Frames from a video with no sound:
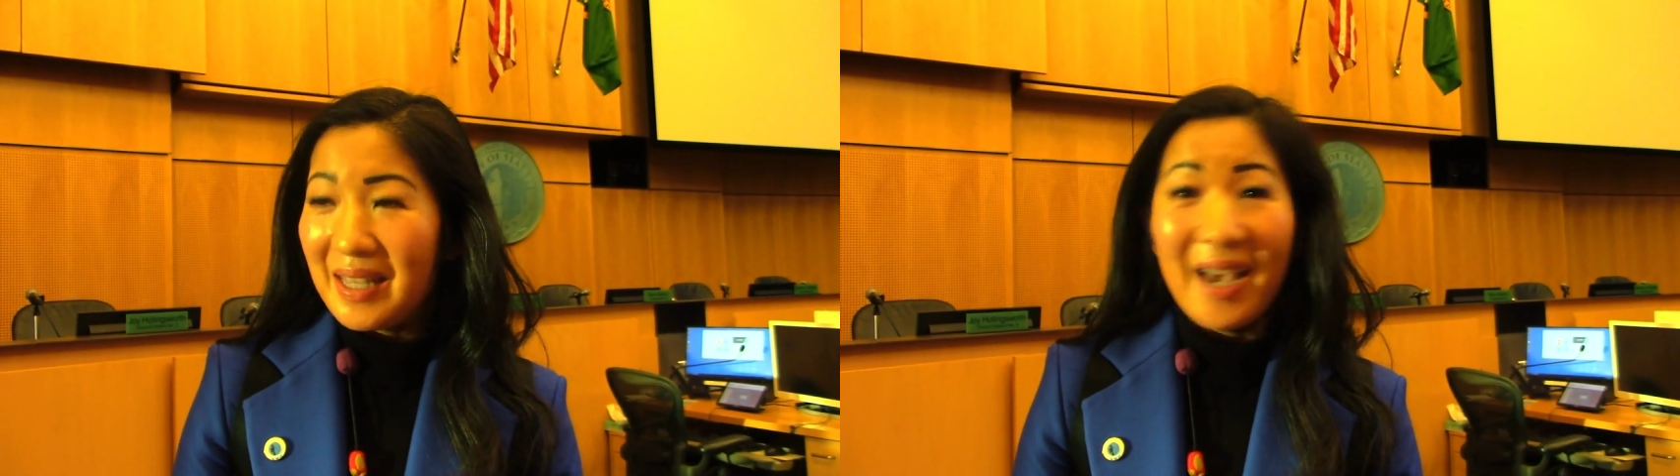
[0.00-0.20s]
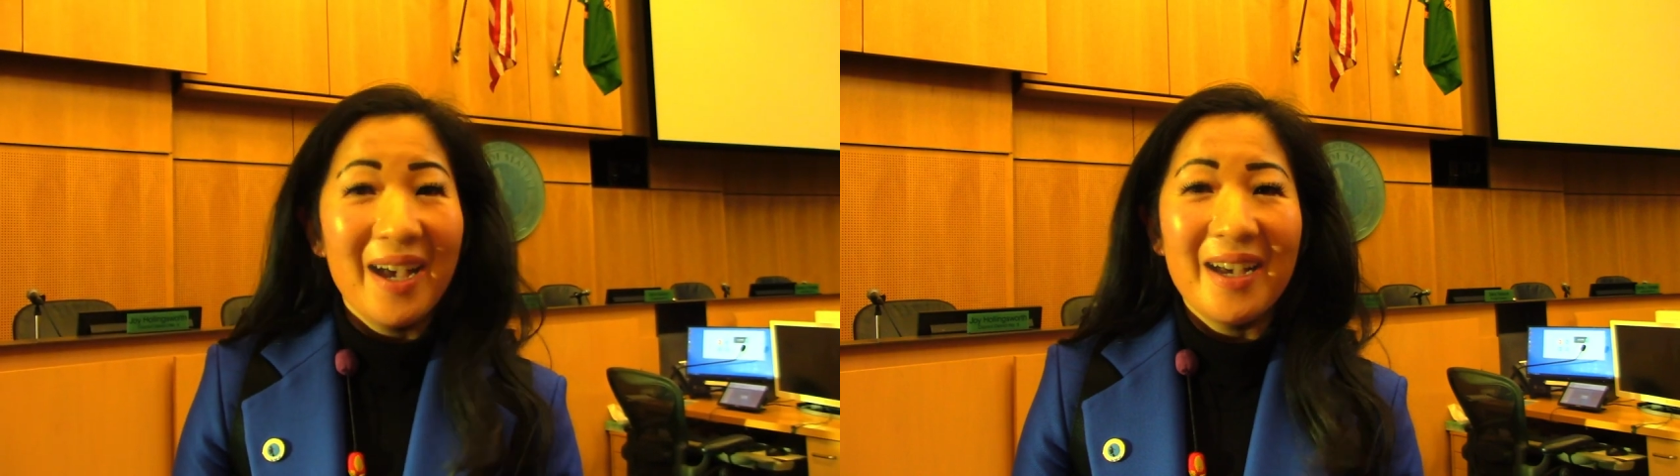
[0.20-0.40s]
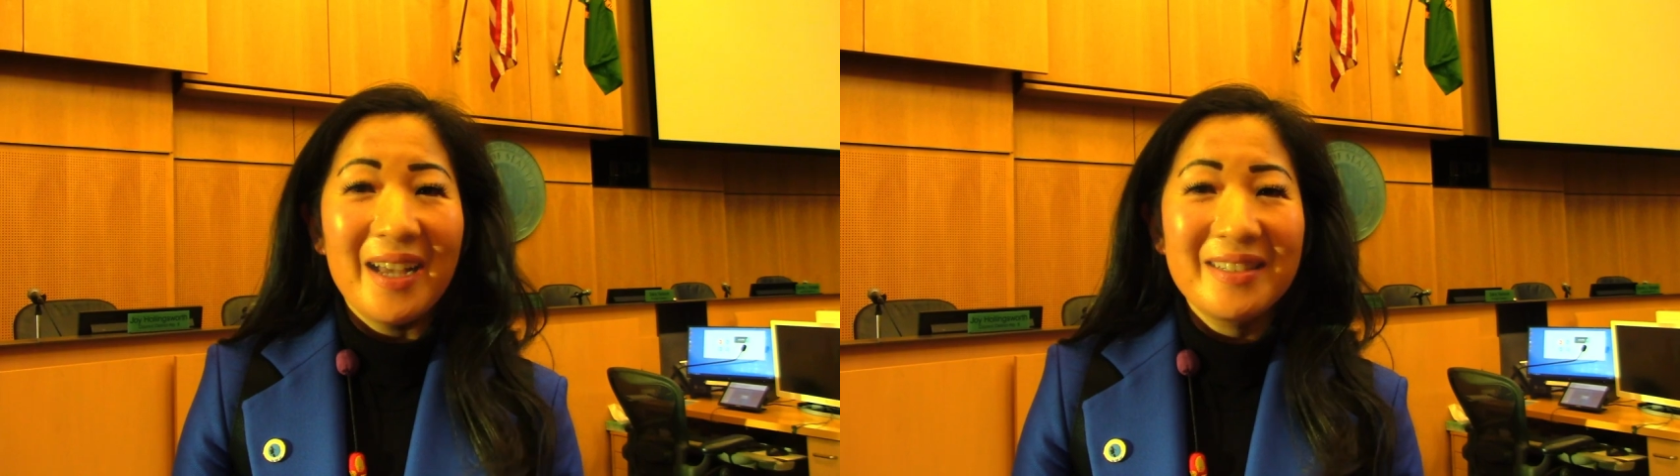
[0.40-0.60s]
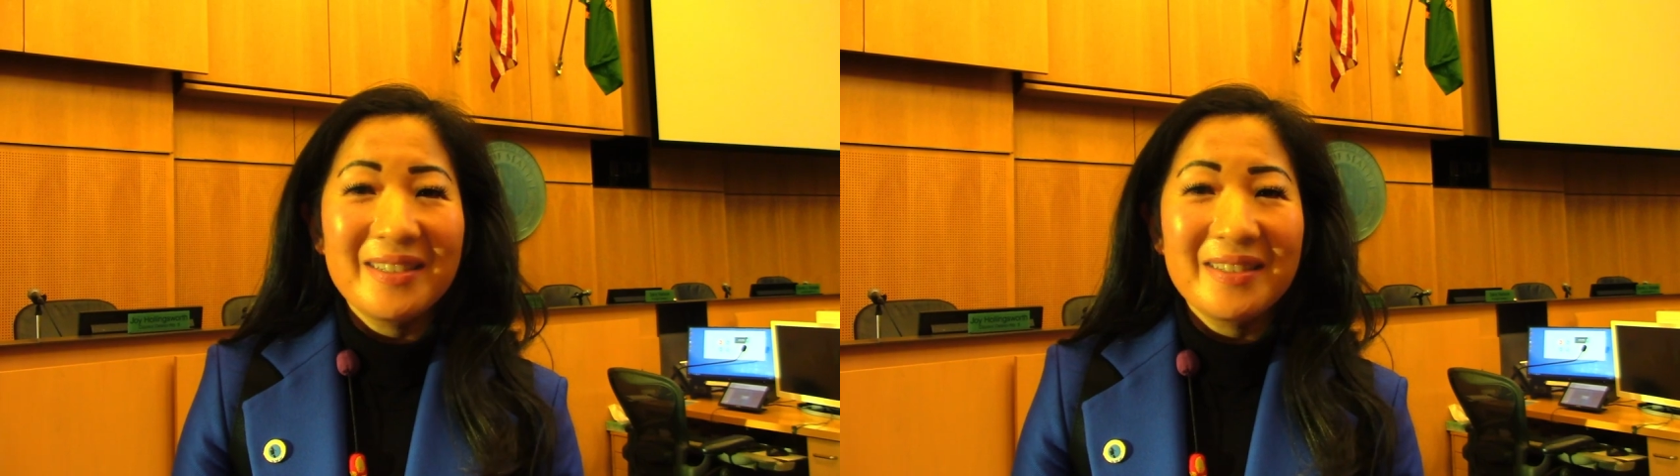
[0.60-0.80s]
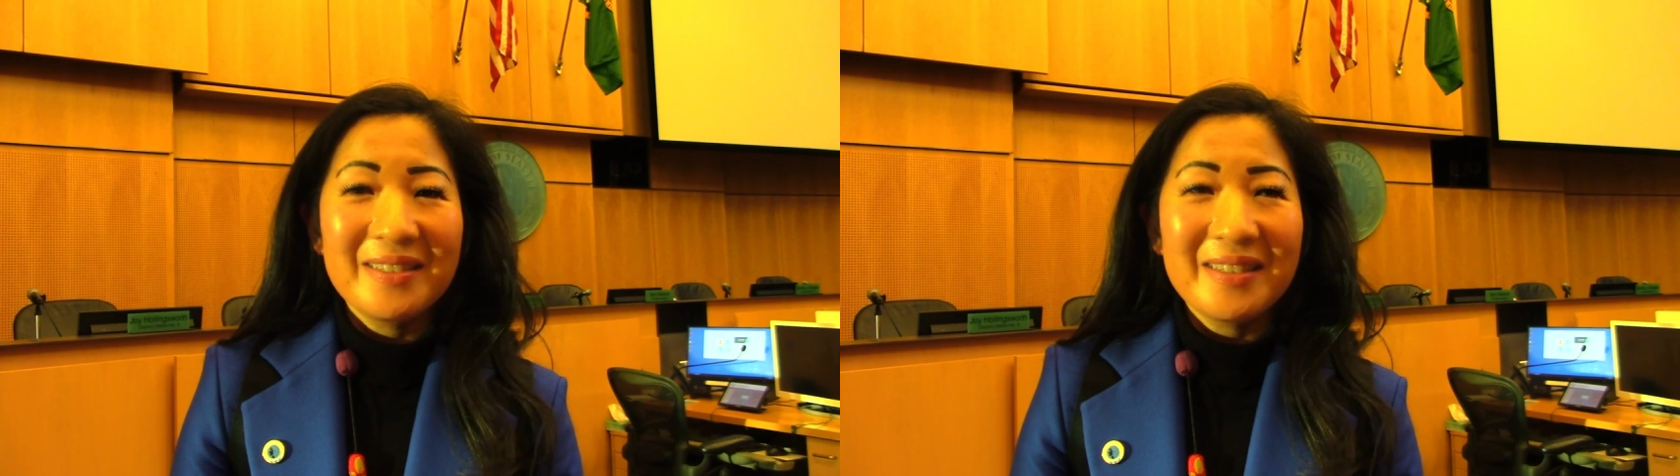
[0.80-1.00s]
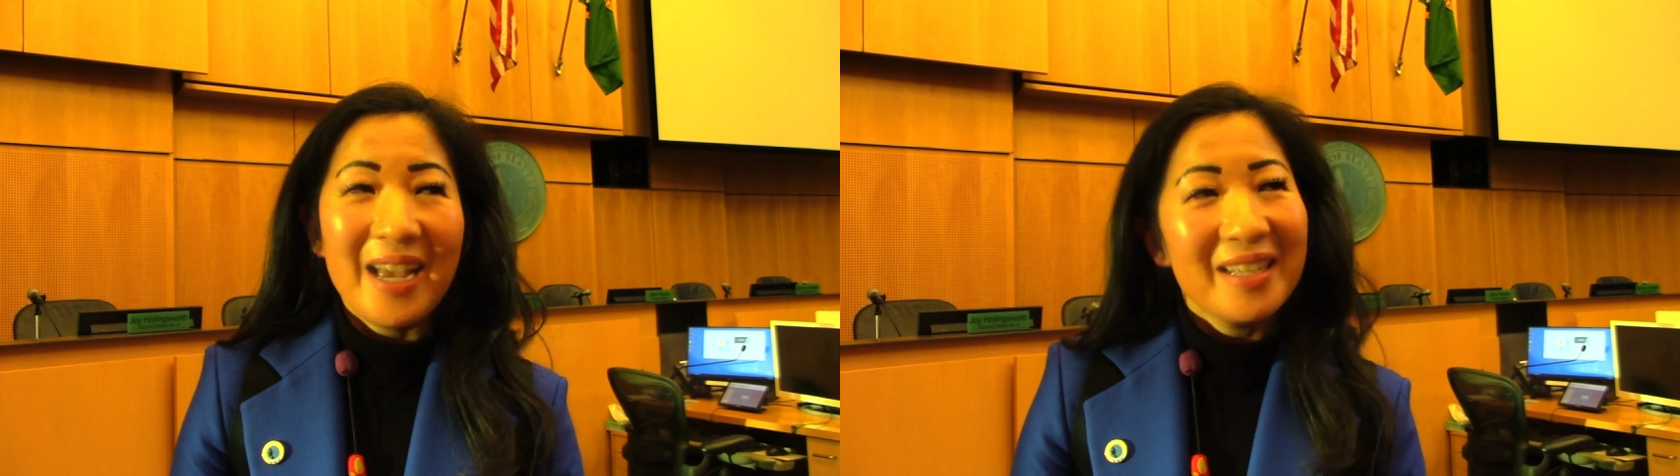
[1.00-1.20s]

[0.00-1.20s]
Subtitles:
yeah,